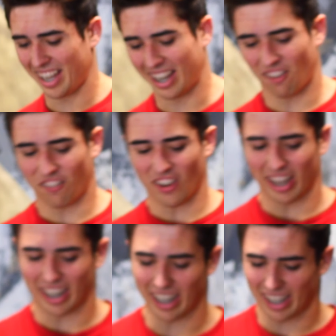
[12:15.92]
Like, it felt
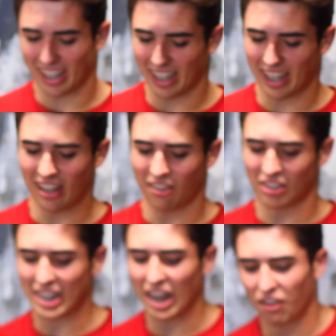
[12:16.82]
like it,
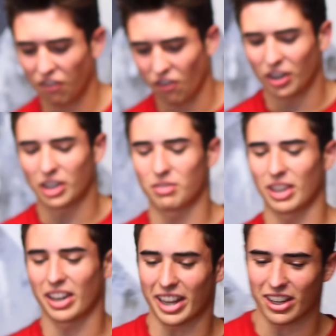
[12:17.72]
it was kind of foreign to
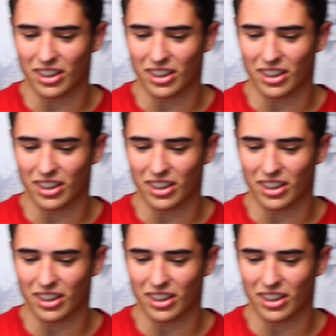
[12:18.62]
me. Like,